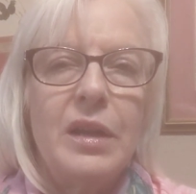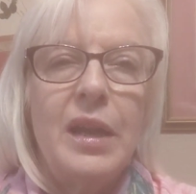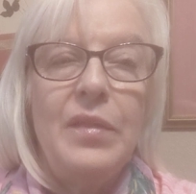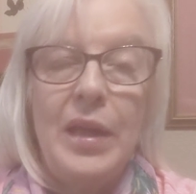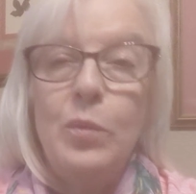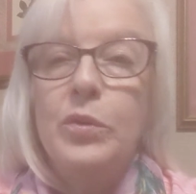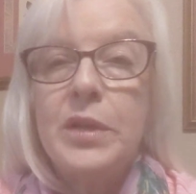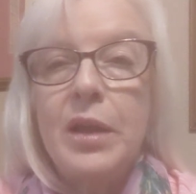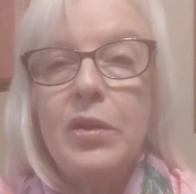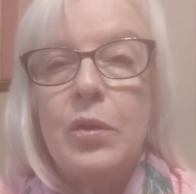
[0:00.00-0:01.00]
And they will
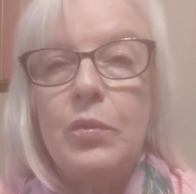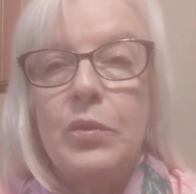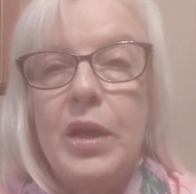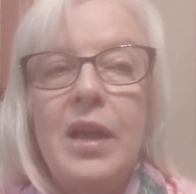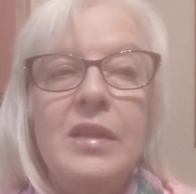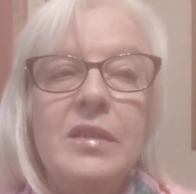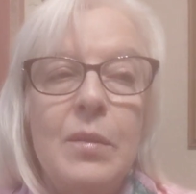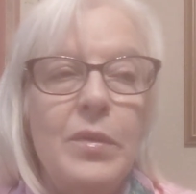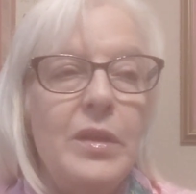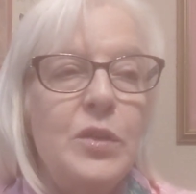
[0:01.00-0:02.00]
tell you.
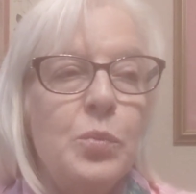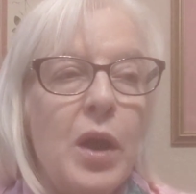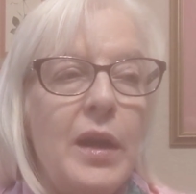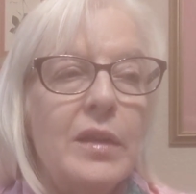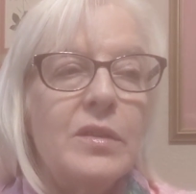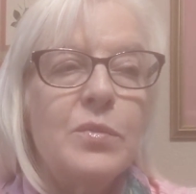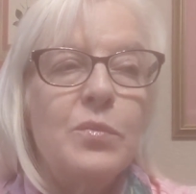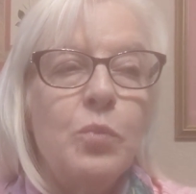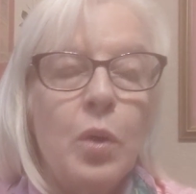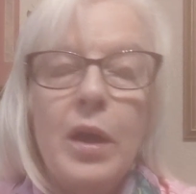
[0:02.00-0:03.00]
Some of these products
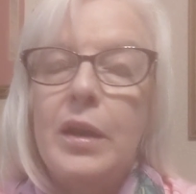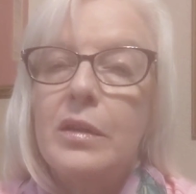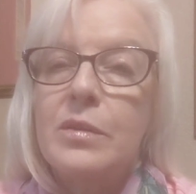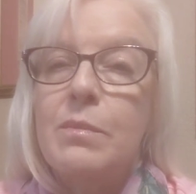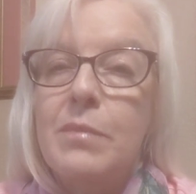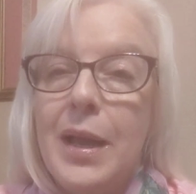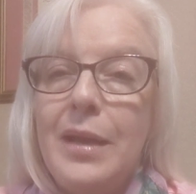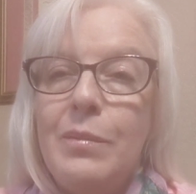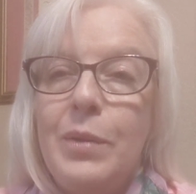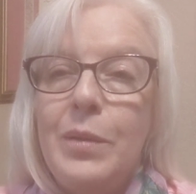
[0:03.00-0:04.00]

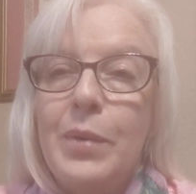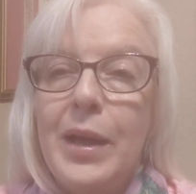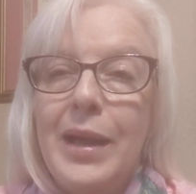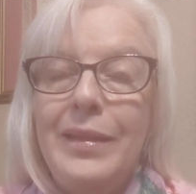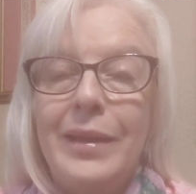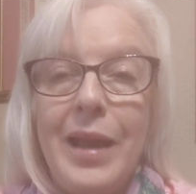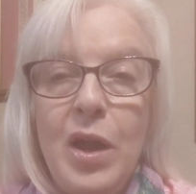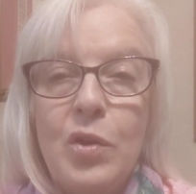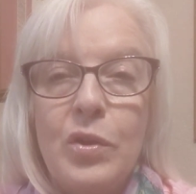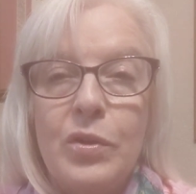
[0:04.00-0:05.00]
might be behind the
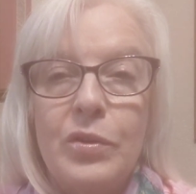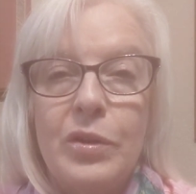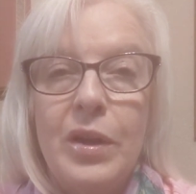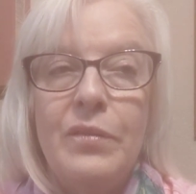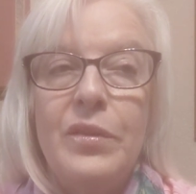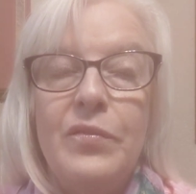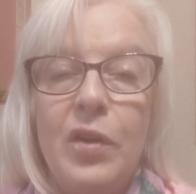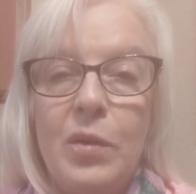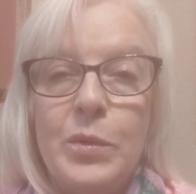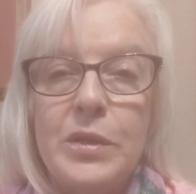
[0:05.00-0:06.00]
counter of the
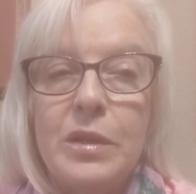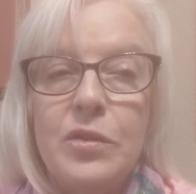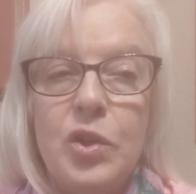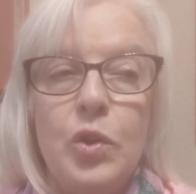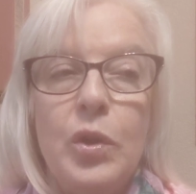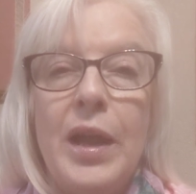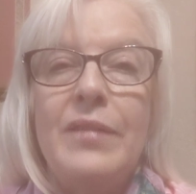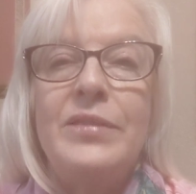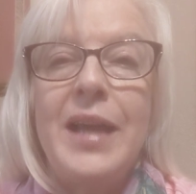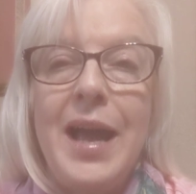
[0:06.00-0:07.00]
pharmacy. So you'll
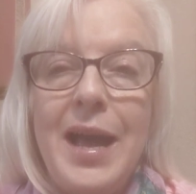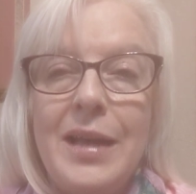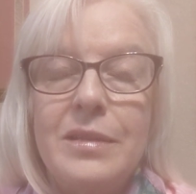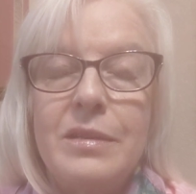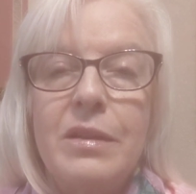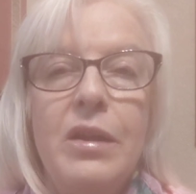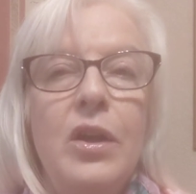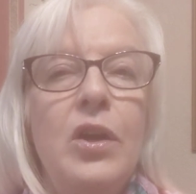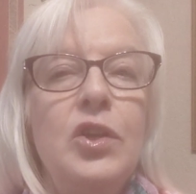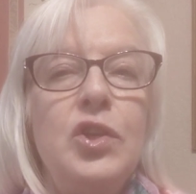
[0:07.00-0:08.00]
have to ask,
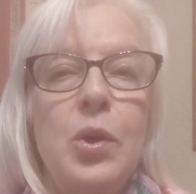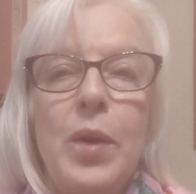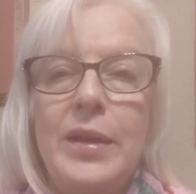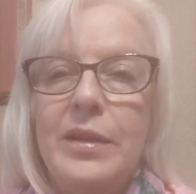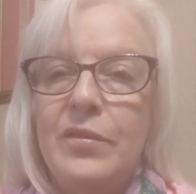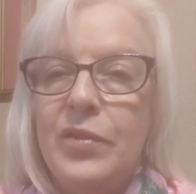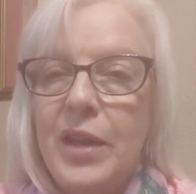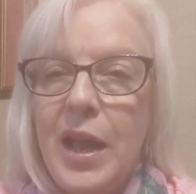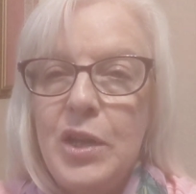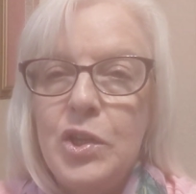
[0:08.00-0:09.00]
show
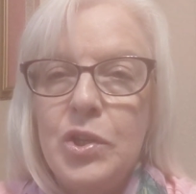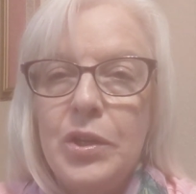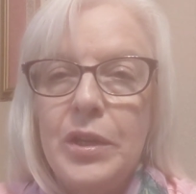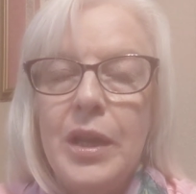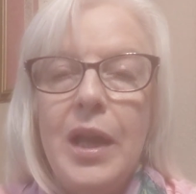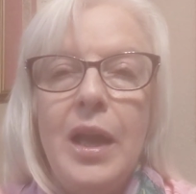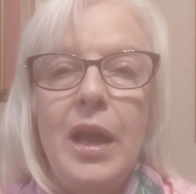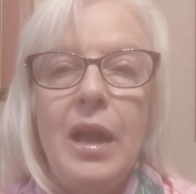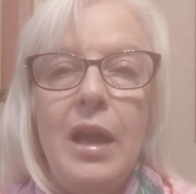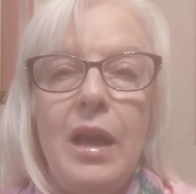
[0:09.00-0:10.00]
identification,
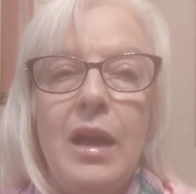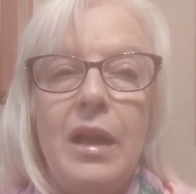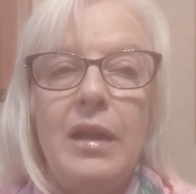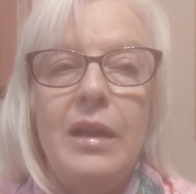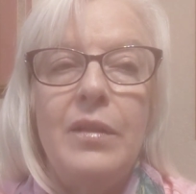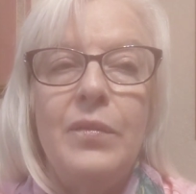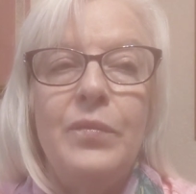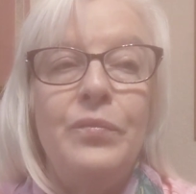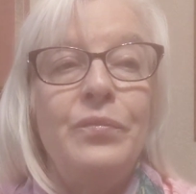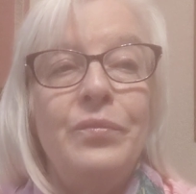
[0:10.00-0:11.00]
and
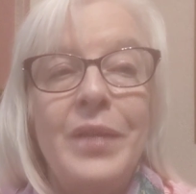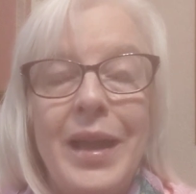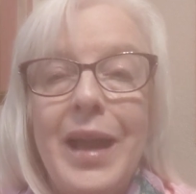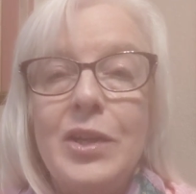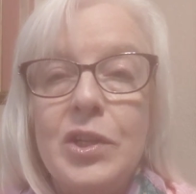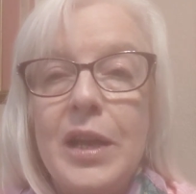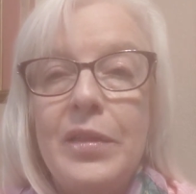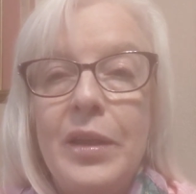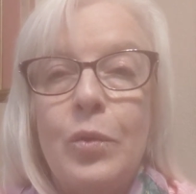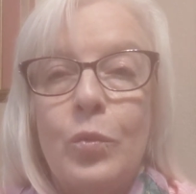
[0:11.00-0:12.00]
they actually, I
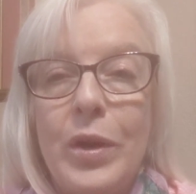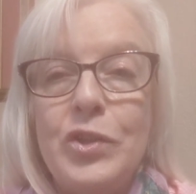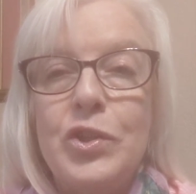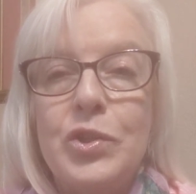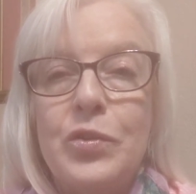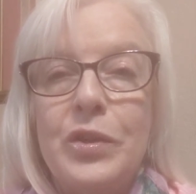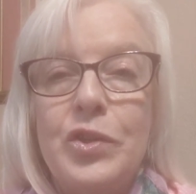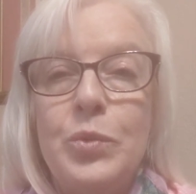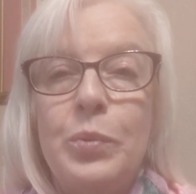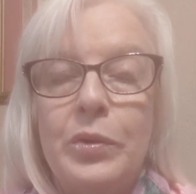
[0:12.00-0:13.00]
think, register
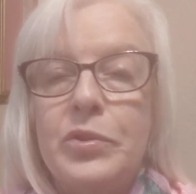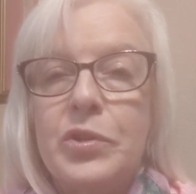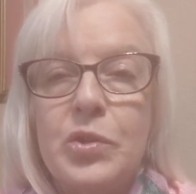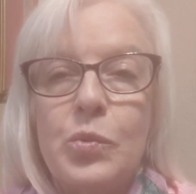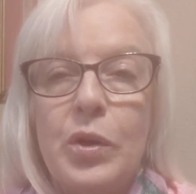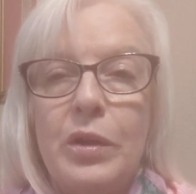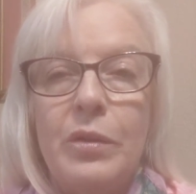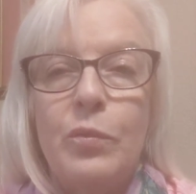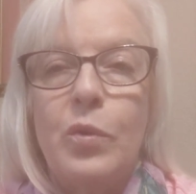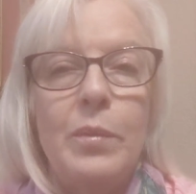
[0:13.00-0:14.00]
that you purchased
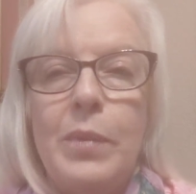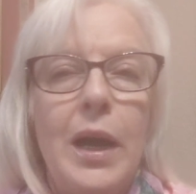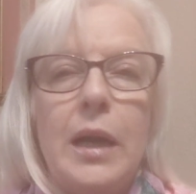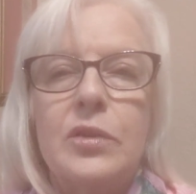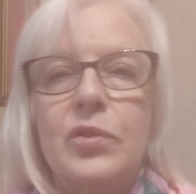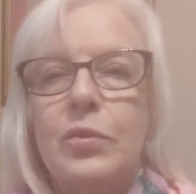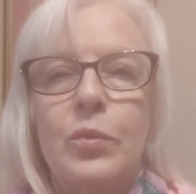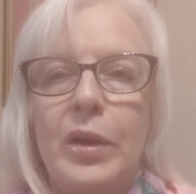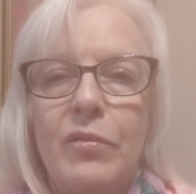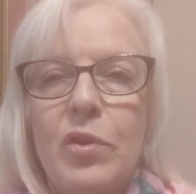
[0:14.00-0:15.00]
one box or
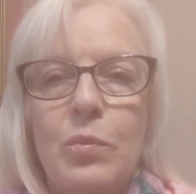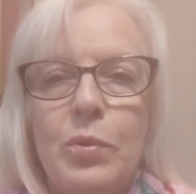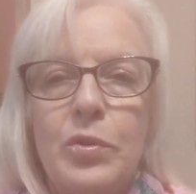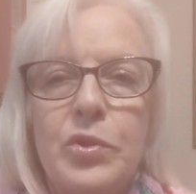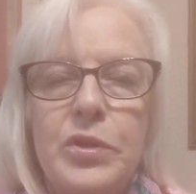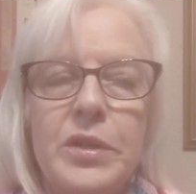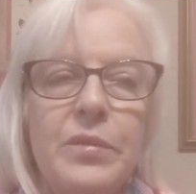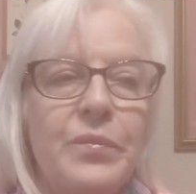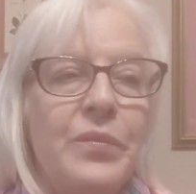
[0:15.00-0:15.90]
whatever you purchased.